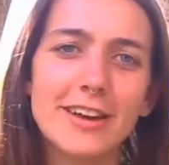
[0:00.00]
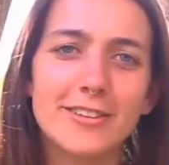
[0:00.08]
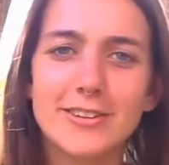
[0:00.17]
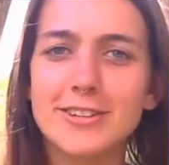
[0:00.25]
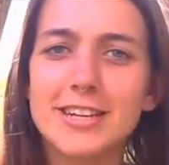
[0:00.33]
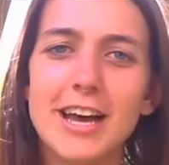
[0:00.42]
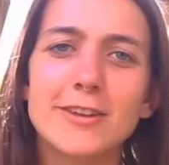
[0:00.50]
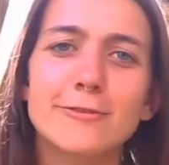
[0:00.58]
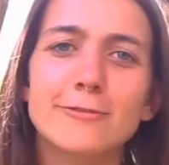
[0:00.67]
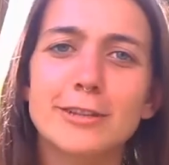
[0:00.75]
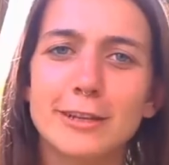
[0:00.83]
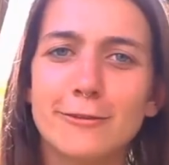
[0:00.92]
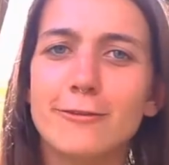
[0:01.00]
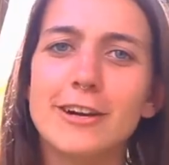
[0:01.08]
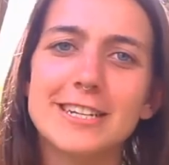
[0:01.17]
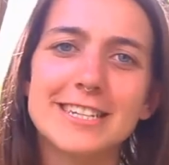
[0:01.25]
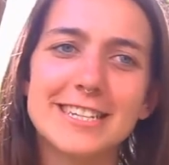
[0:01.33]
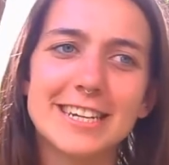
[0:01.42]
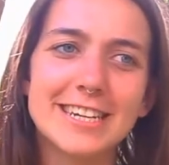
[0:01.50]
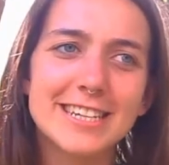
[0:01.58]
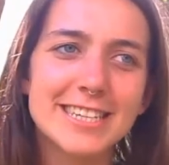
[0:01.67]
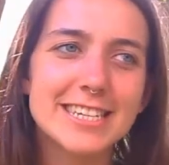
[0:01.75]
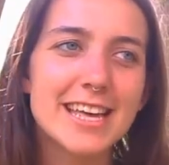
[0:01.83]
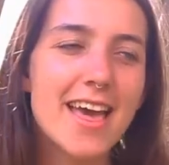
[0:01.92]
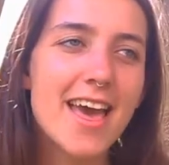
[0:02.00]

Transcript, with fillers: those kind of really fresh things.